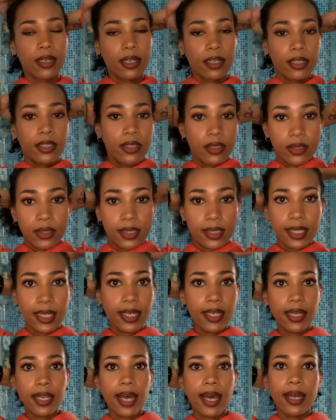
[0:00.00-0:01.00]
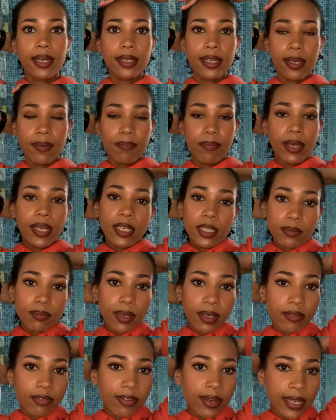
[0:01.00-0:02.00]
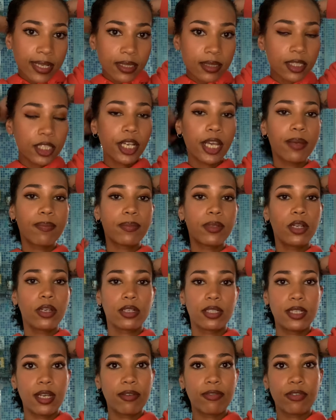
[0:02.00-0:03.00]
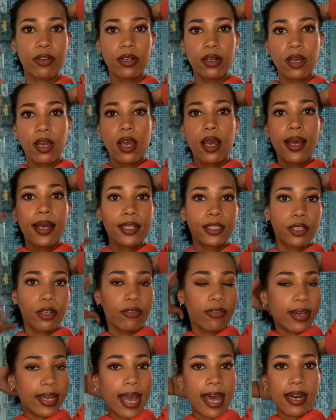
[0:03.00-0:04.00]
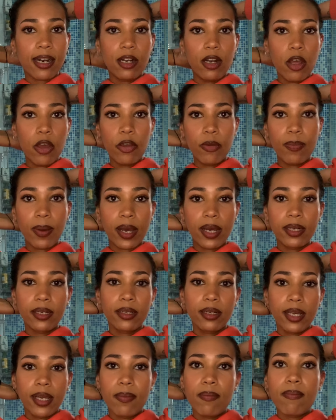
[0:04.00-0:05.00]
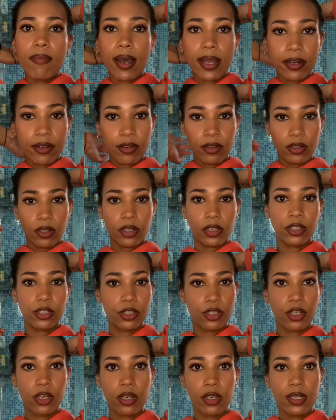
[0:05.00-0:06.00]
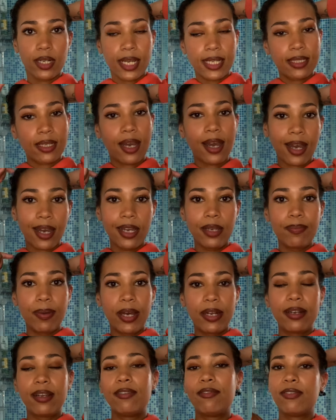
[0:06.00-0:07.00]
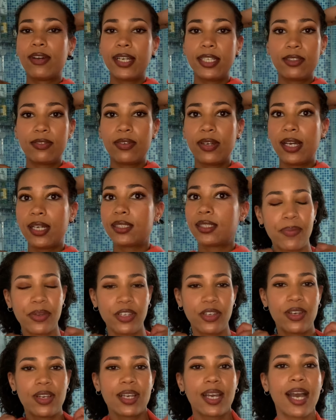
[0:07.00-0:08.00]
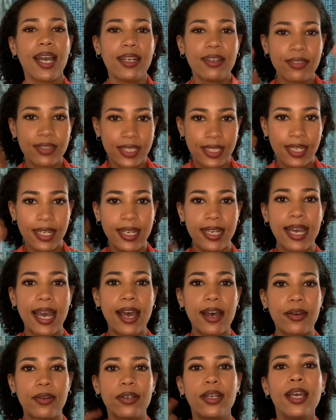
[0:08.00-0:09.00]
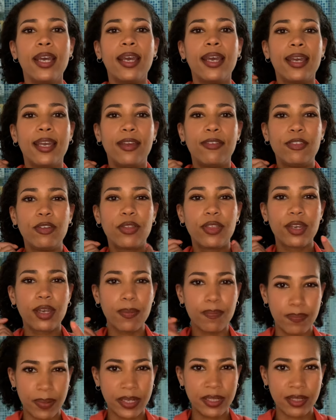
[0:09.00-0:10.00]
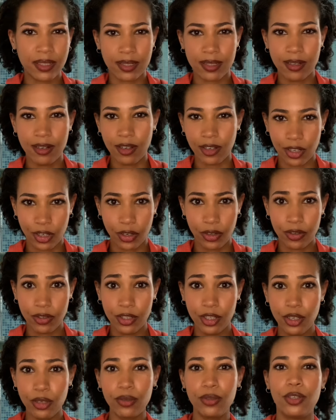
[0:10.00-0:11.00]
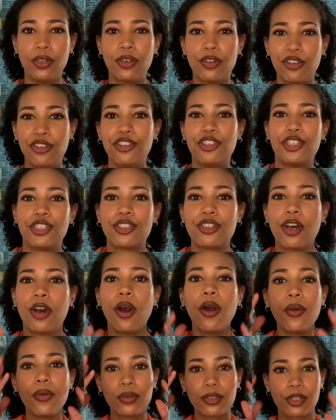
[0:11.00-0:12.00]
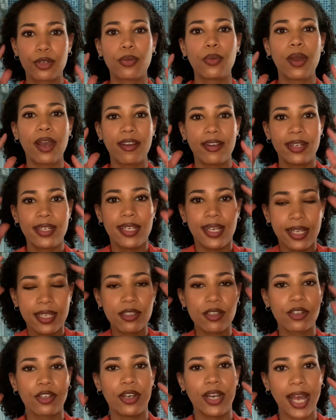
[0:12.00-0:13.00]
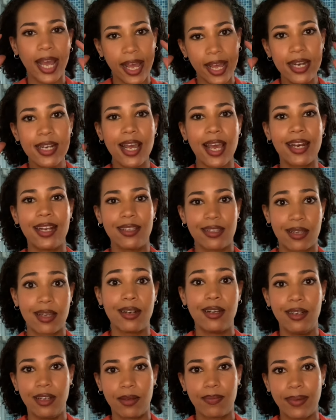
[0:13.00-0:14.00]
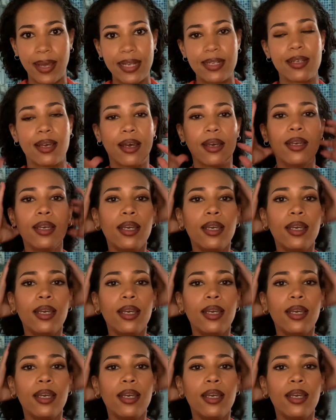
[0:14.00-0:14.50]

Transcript: you'll see that it makes my face shape look different. So if I had a low bun, it might not look as good as a high bun and vice versa. You can kind of see how if you think a bun doesn't look good on you, you can just alter where it is on your head and it's gonna look better.